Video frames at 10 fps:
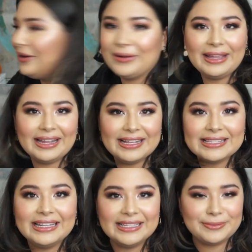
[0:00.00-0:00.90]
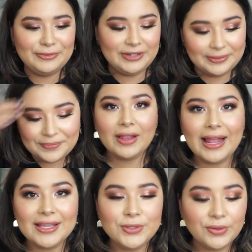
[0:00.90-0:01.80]
Okay guys, let's move on. The
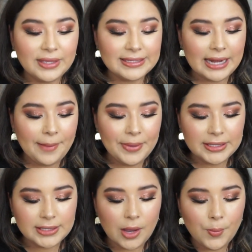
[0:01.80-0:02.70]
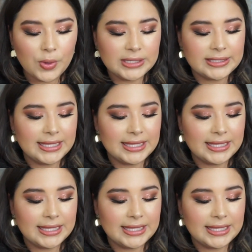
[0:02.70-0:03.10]
last two things that I picked up was